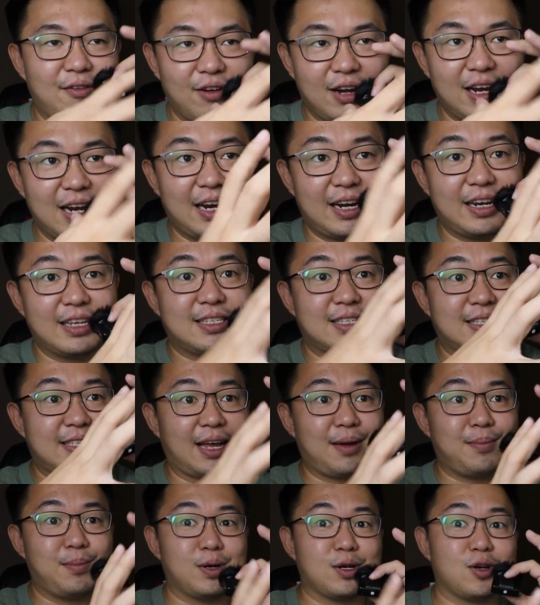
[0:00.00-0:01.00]
really like this
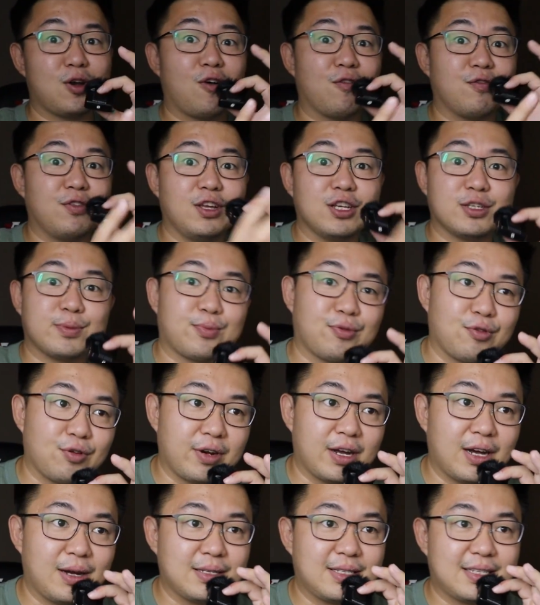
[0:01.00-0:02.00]
segment of this
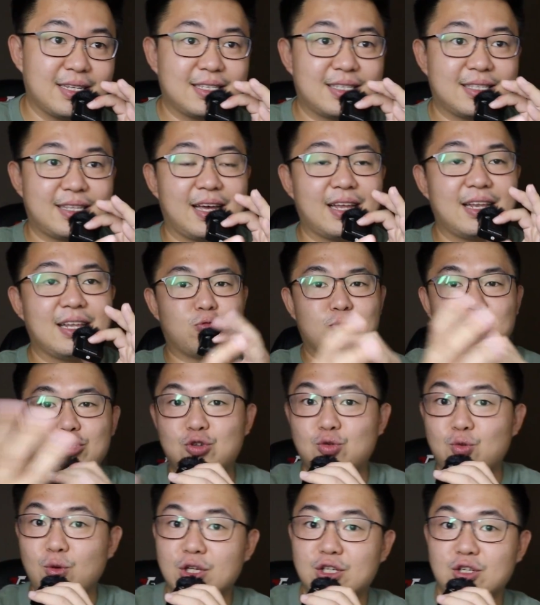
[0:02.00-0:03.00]
product, just that to
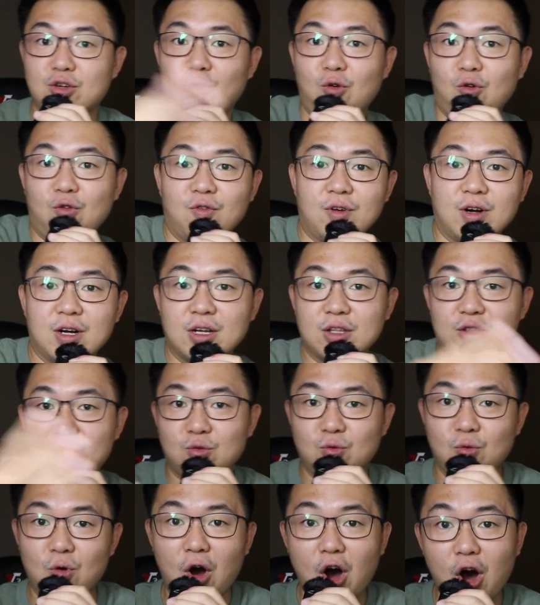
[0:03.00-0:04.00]
switch over
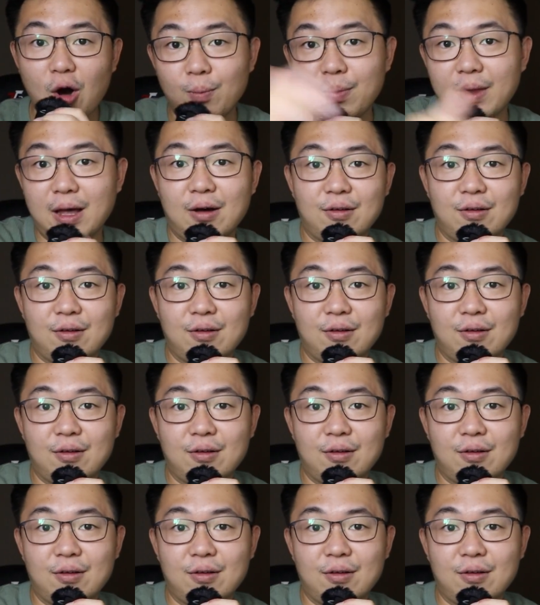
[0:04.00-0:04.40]
to opt